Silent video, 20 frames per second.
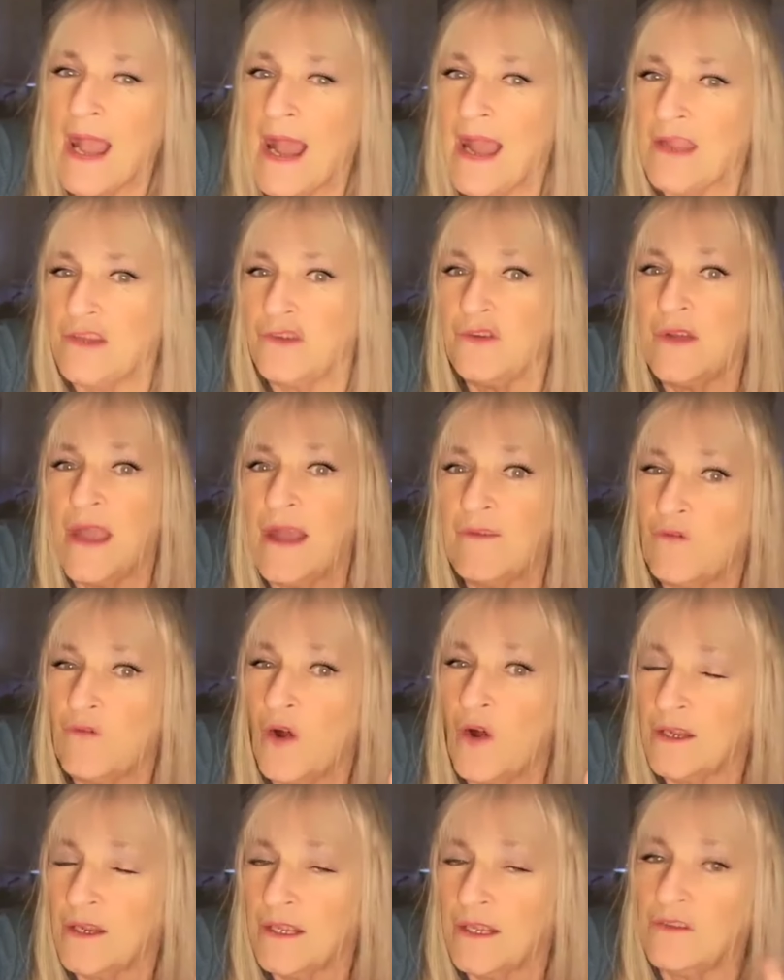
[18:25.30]
I do have
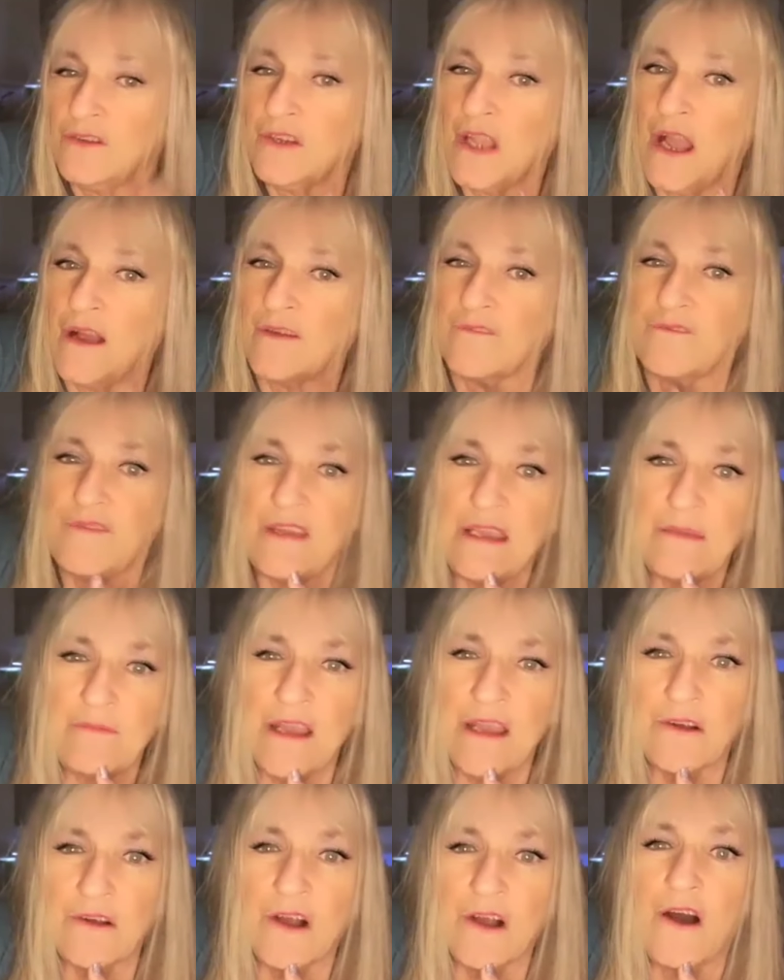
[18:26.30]
one little young
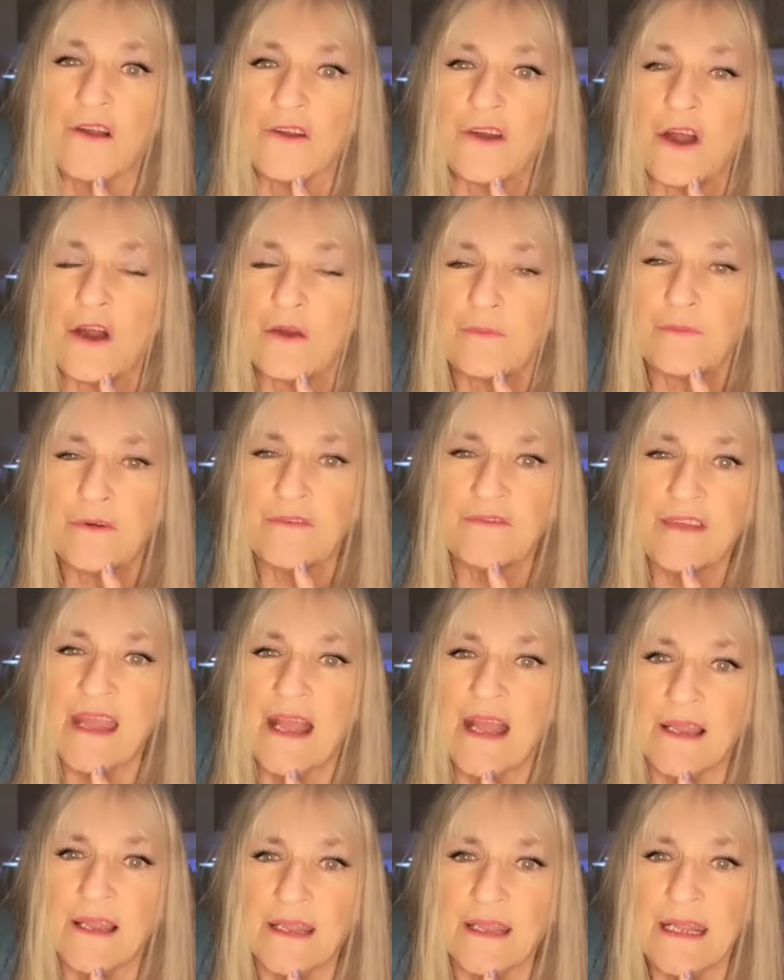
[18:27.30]
female called Harper
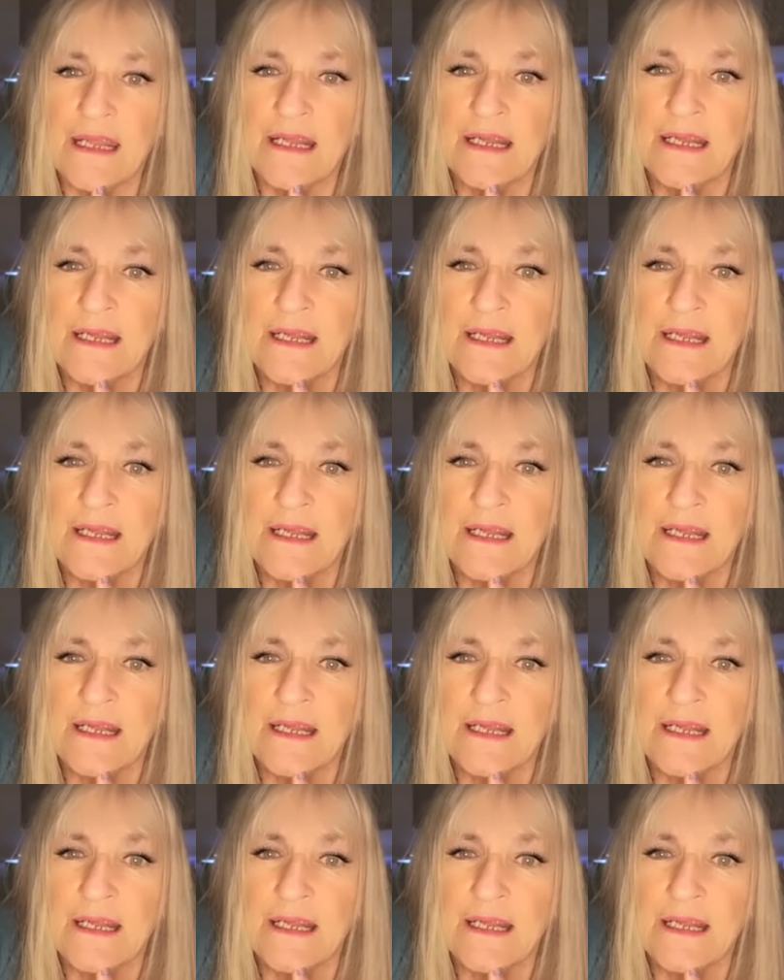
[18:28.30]
Valley.